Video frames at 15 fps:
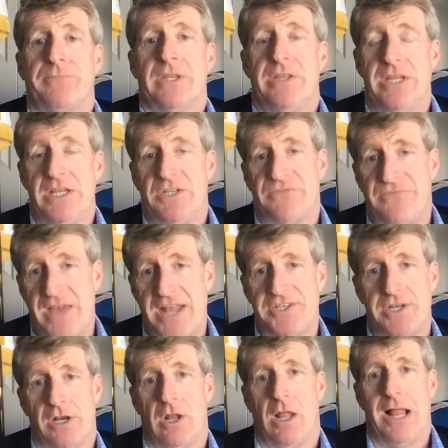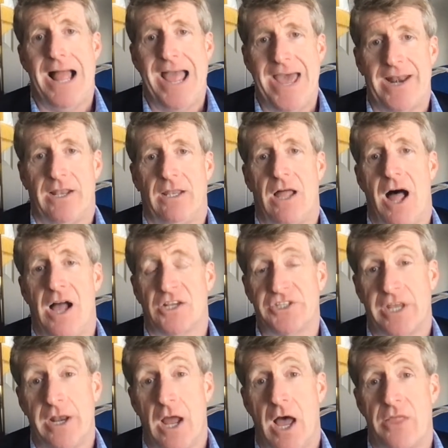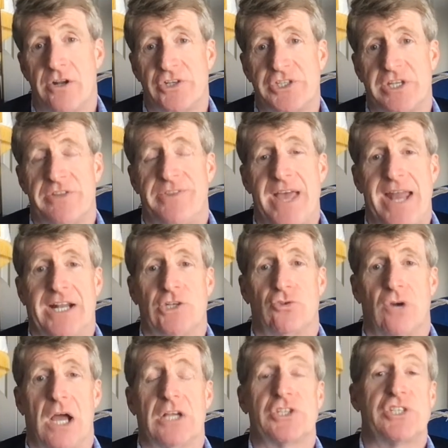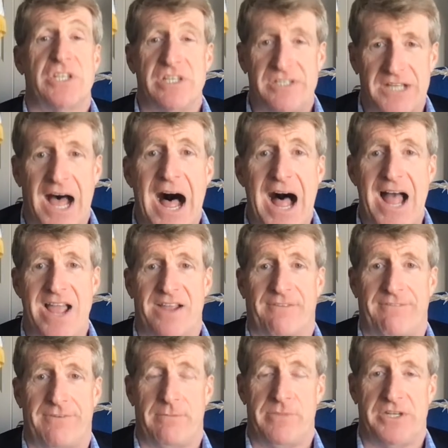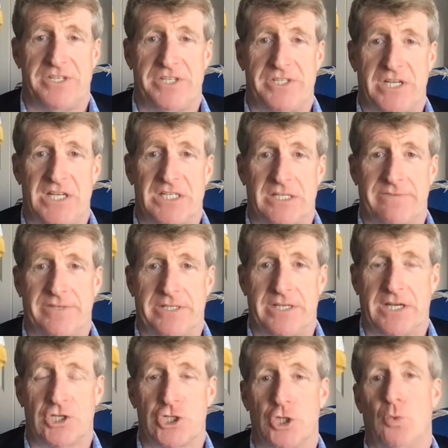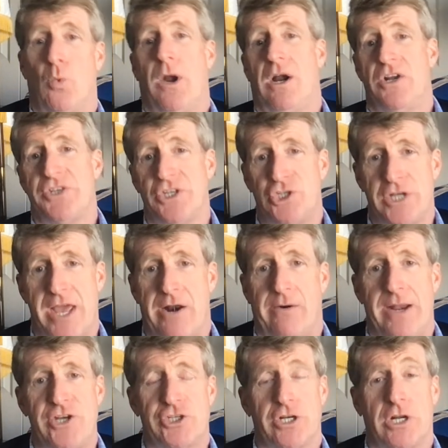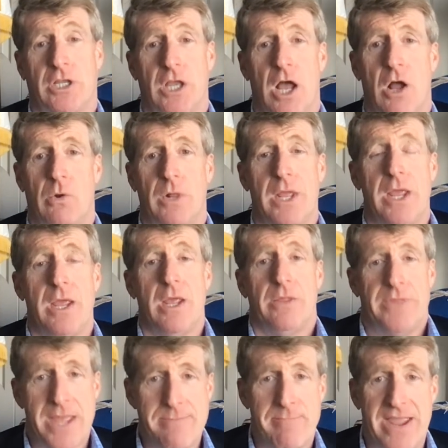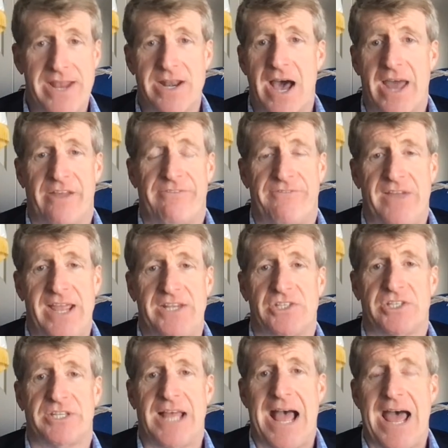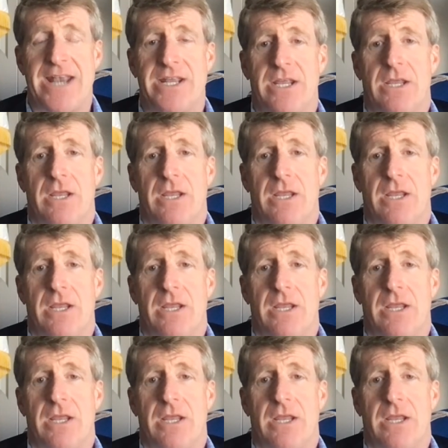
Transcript: these fentanyl analogs and other synthetic drugs to dying from the disease of addiction, whereas a generation ago they may not have faced that